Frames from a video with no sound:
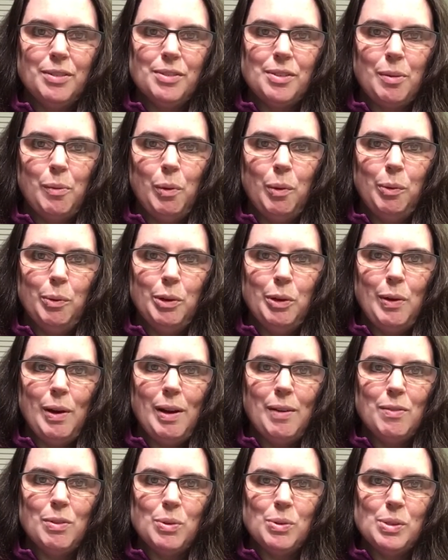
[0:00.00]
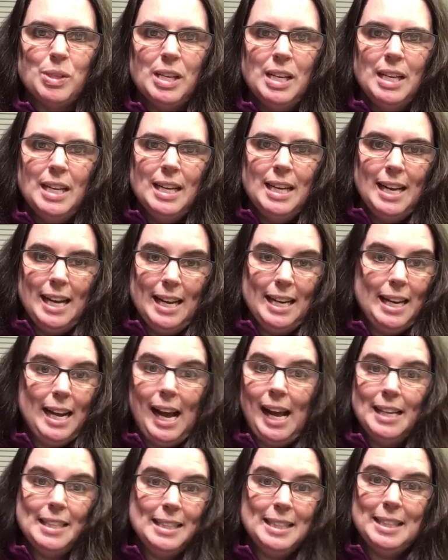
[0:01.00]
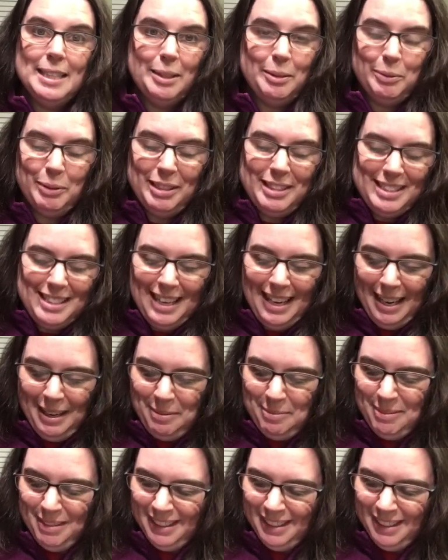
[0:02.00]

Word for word: somewhere where you have those. And I did it one time.